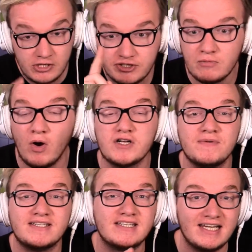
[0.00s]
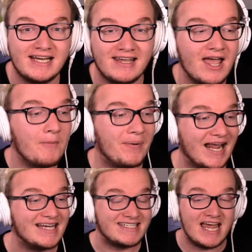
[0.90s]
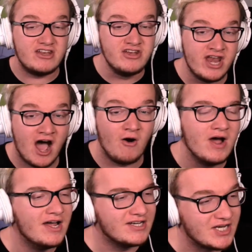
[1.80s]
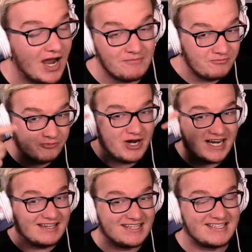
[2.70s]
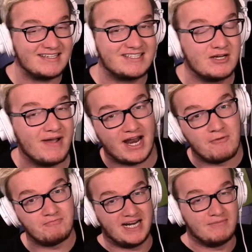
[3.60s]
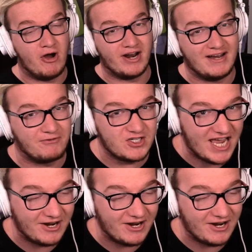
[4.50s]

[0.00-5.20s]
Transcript: YouTube wants me to delete it, but I said no, so I'm rigging the system and I'm putting them all on a different